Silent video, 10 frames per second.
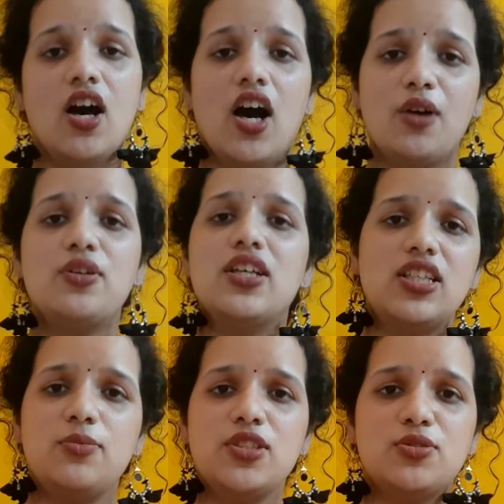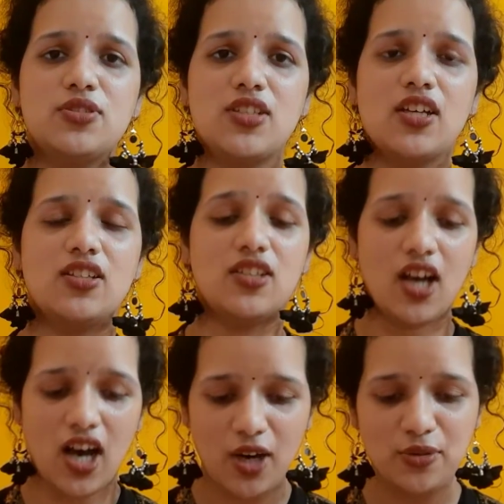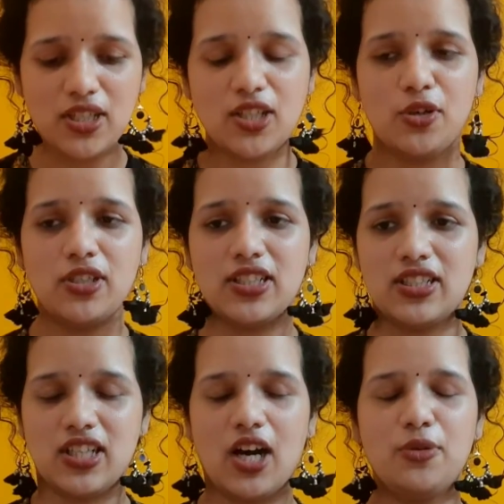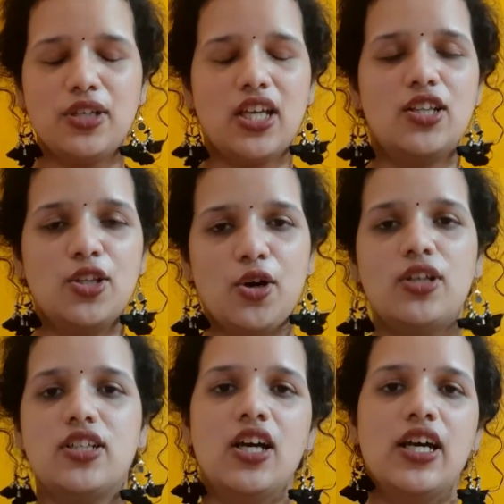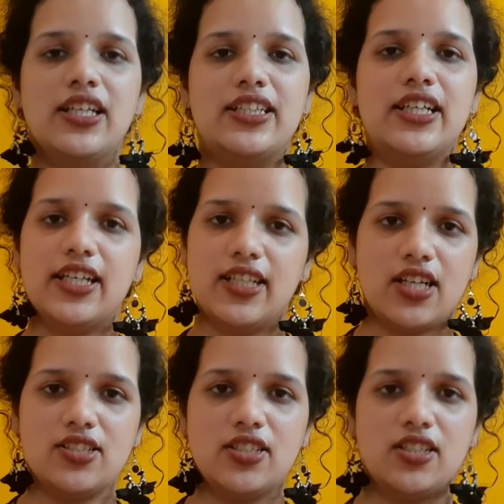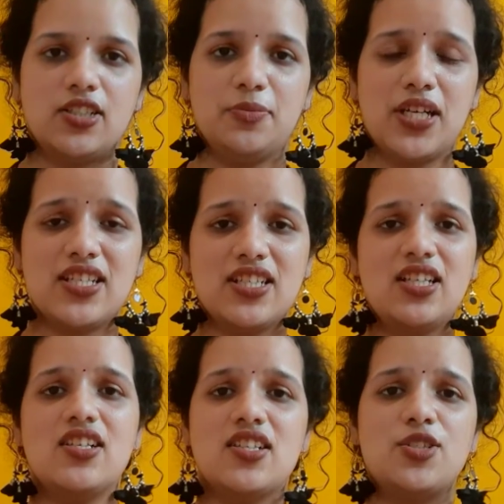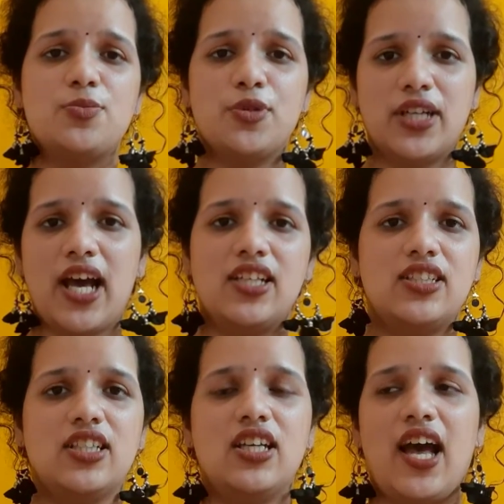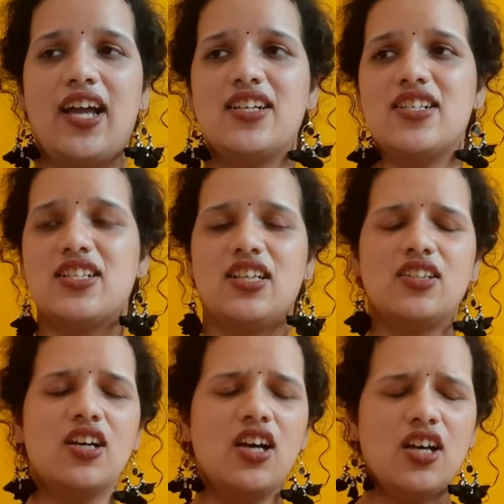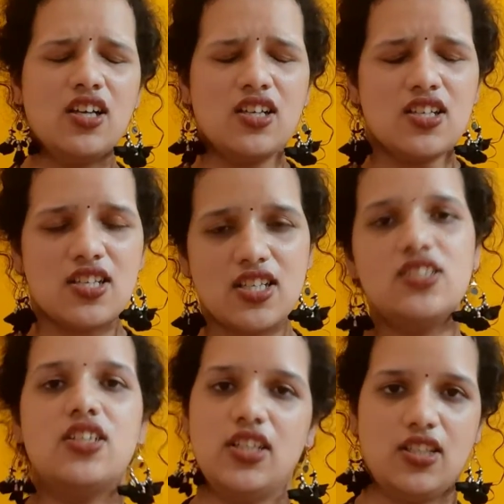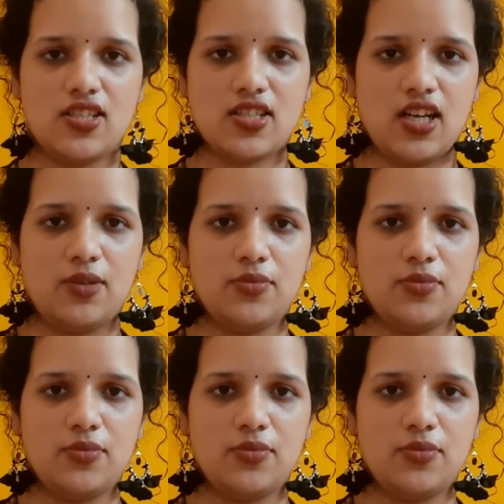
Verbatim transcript: how can they be so stagnant how cannot how not they get agitated by seeing such brutality and seeing such a heinous crime